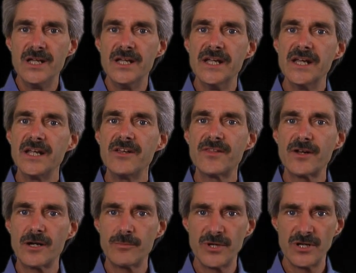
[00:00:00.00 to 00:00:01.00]
Any
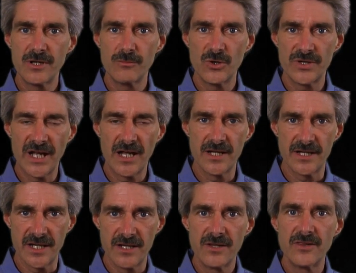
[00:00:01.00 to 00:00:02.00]
therapeutic
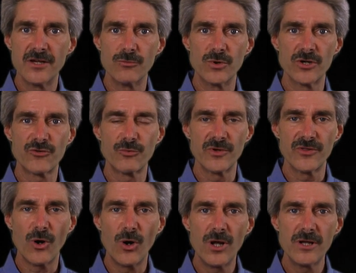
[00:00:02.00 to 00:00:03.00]
modality that works with
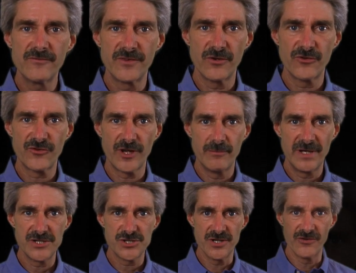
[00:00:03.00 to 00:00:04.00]
all of those
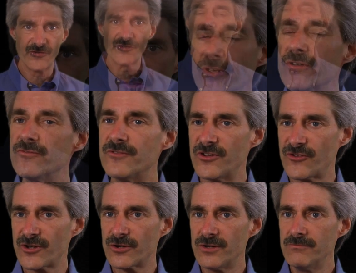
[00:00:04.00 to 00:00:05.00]
dimensions,
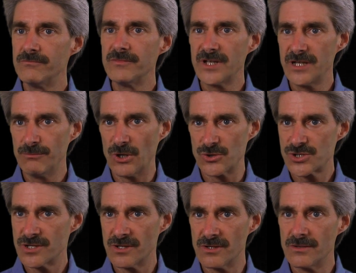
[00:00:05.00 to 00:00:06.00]
physical,
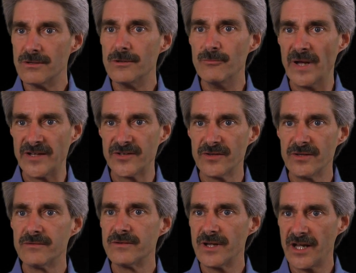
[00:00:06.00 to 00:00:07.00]
emotional, mental,
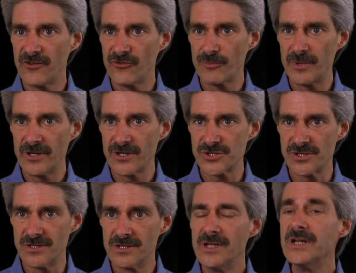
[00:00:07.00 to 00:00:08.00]
and
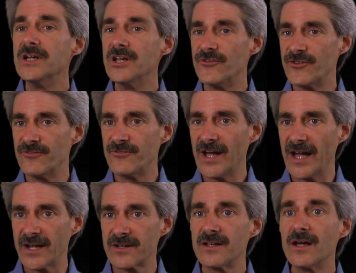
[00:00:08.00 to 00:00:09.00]
spiritual, is in
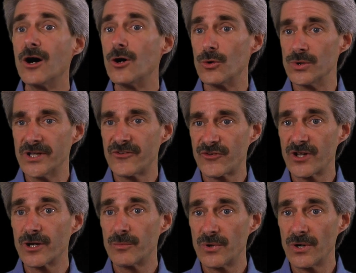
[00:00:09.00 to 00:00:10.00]
fact a holistic
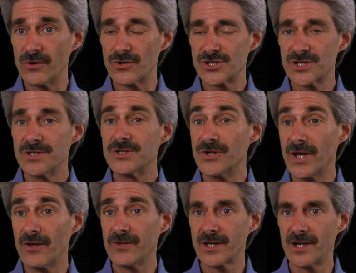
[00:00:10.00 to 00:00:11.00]
approach to
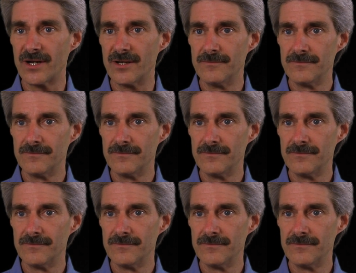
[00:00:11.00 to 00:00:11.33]
healthcare.